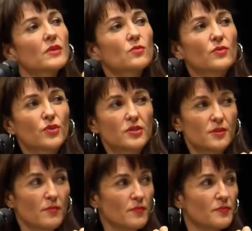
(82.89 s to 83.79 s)
We've got
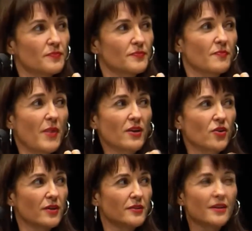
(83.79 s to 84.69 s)
some
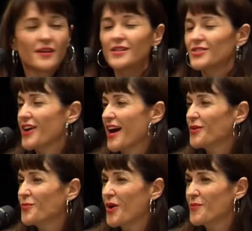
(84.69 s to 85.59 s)
background. So how do
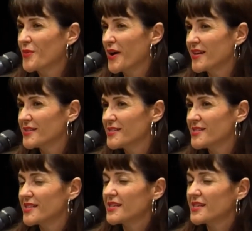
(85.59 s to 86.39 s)
wine brands